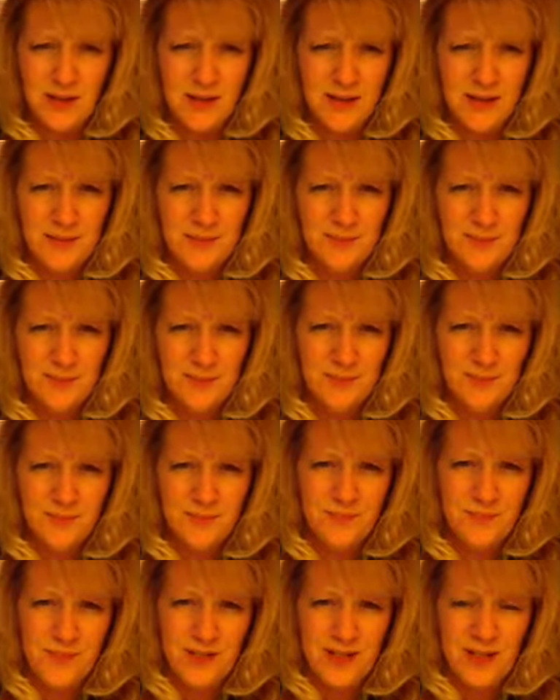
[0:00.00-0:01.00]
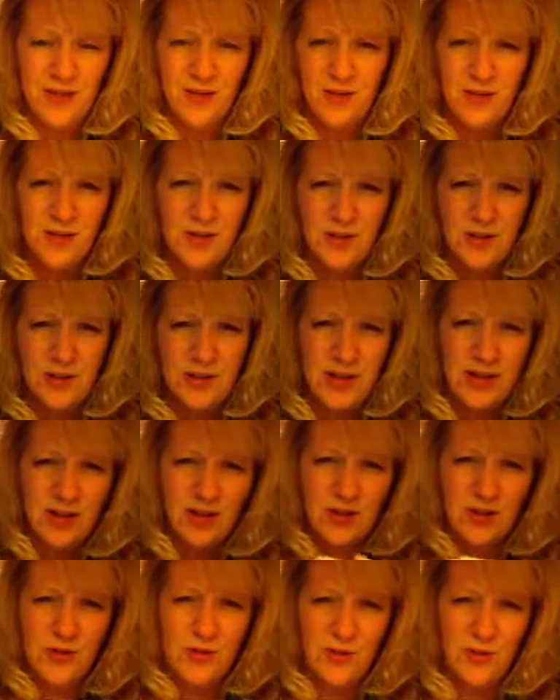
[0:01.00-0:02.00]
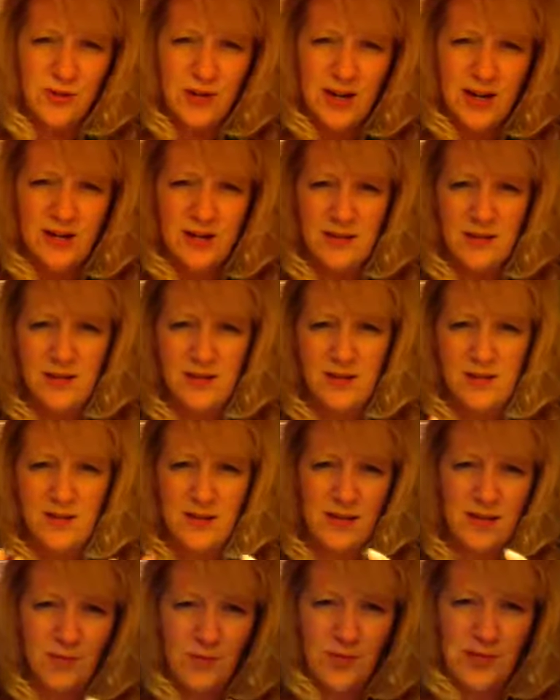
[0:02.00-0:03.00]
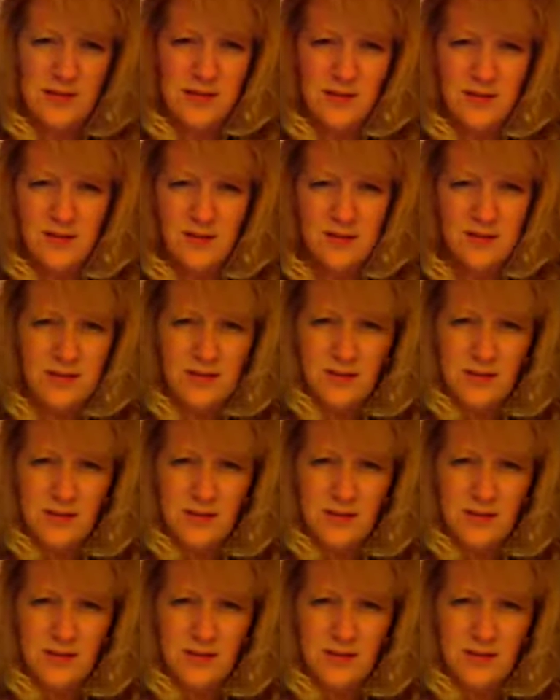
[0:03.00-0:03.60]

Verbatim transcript: Um, you don't associate Joe Giudice and reason.